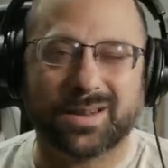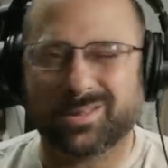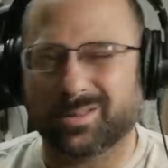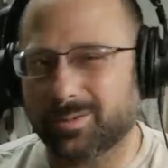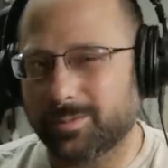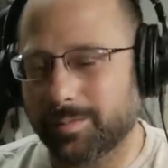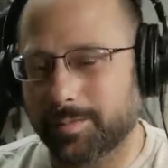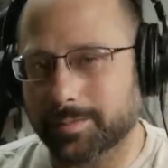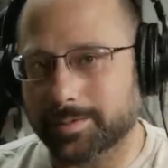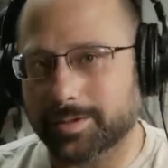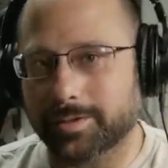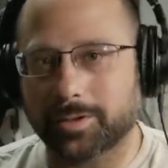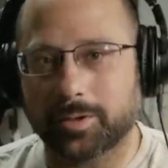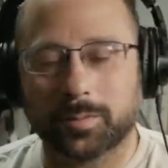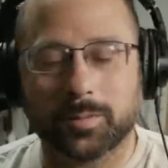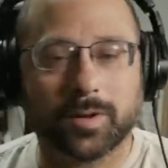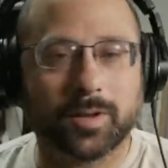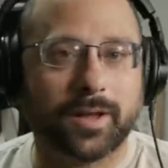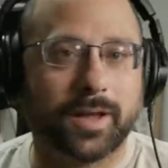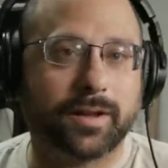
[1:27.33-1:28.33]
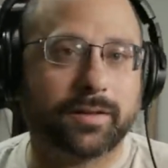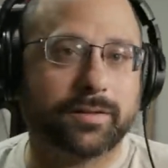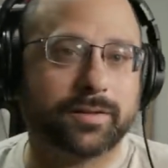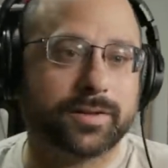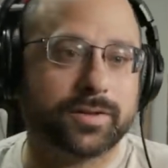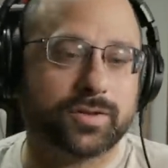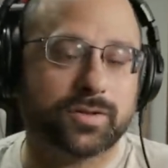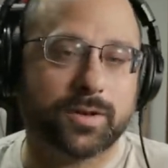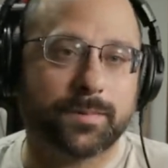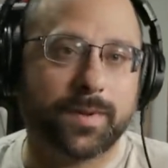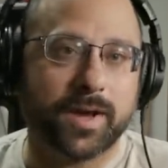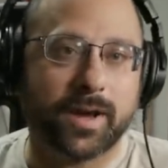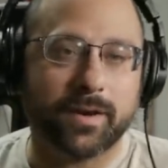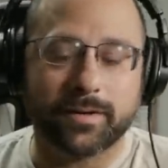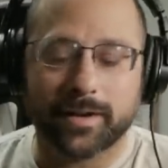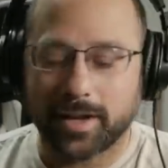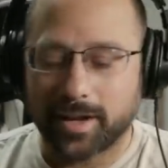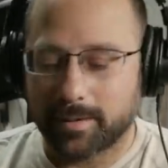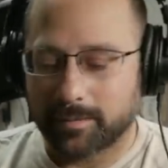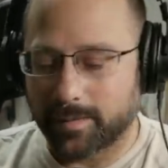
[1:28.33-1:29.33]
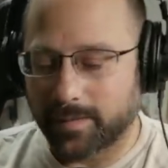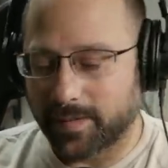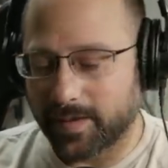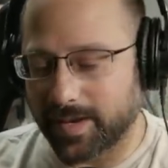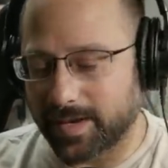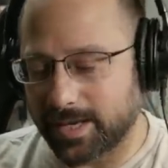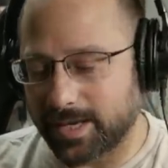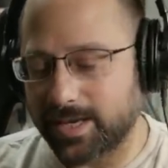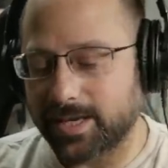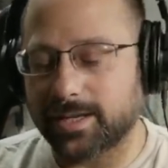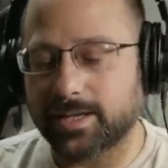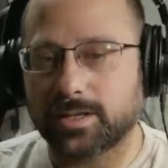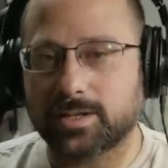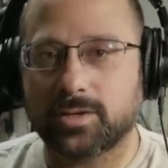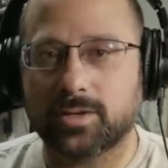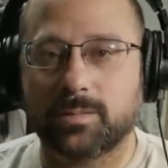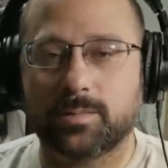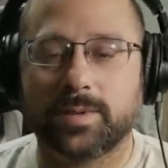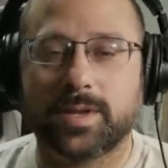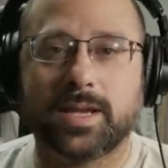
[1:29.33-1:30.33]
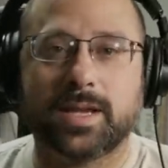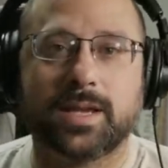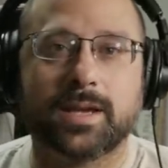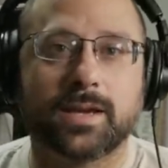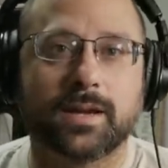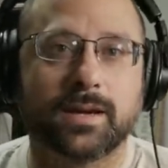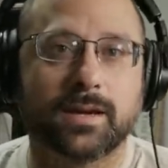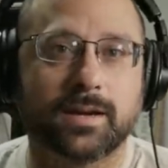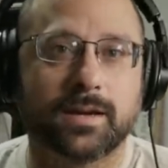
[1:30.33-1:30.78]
Aluminum's a little more likely to strip out, but they need to be